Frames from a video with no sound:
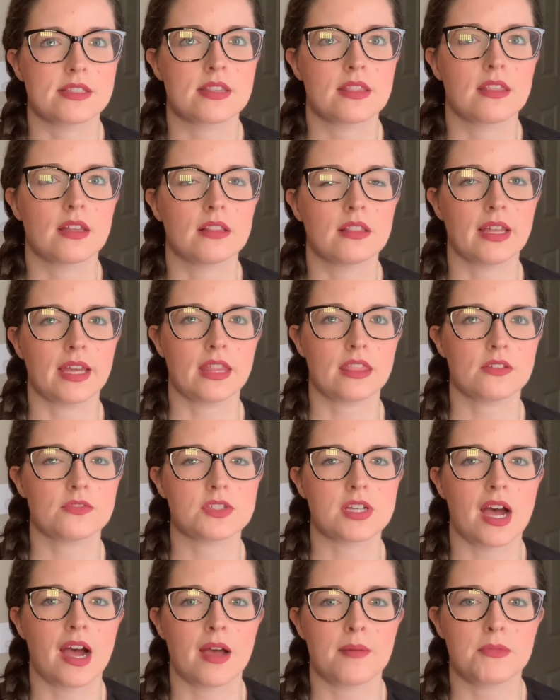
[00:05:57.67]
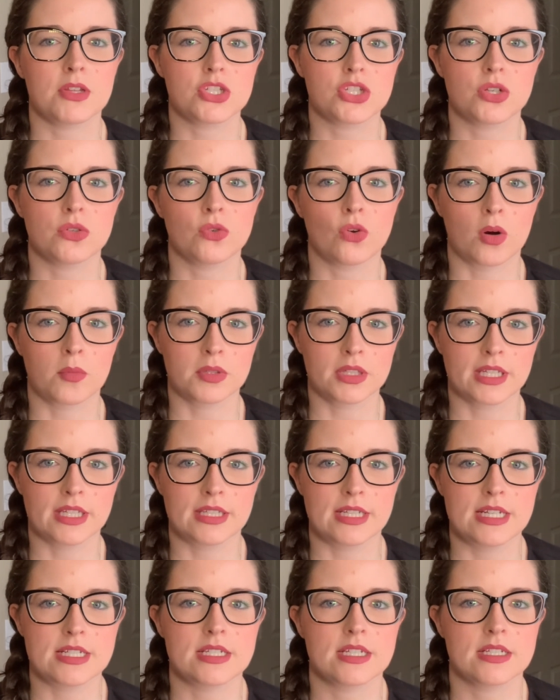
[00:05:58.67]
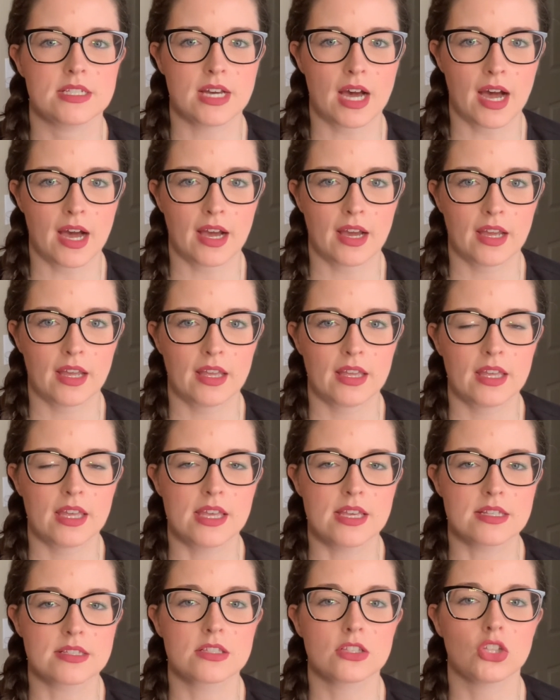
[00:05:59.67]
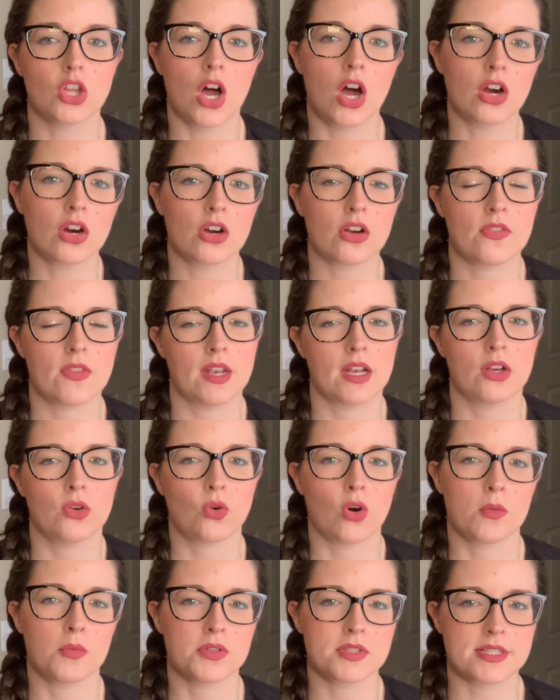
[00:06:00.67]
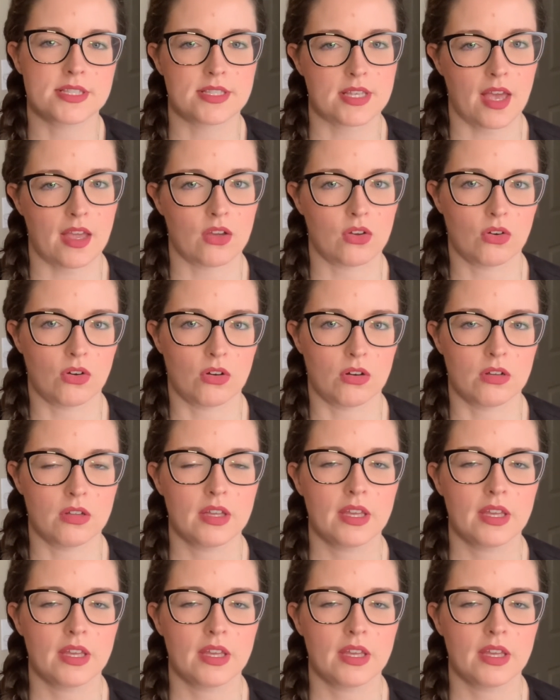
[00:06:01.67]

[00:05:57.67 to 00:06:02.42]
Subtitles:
the length of time that you normally need to dye is longer than a normal cycle.